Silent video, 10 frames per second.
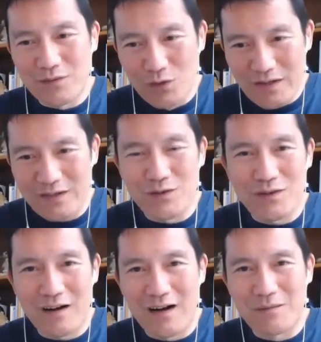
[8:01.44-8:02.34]
look at your
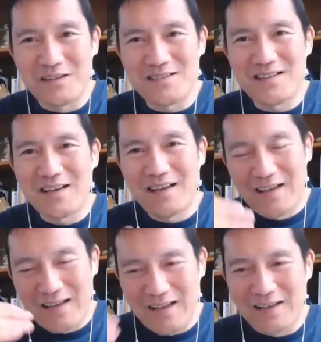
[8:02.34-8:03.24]
comments
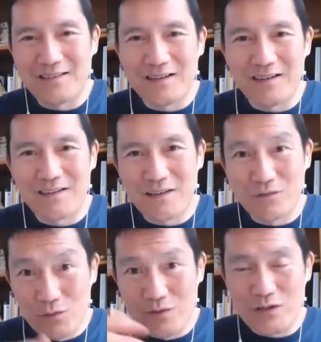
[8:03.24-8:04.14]
and uh,
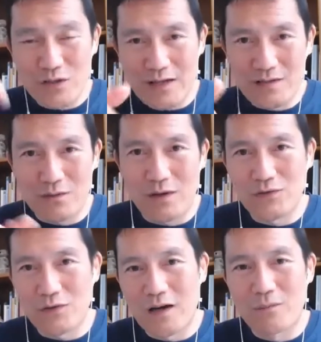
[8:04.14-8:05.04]
give you the chance to
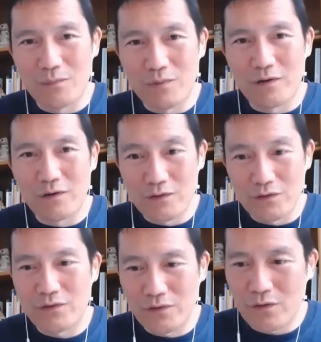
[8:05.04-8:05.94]
also comment below on your, your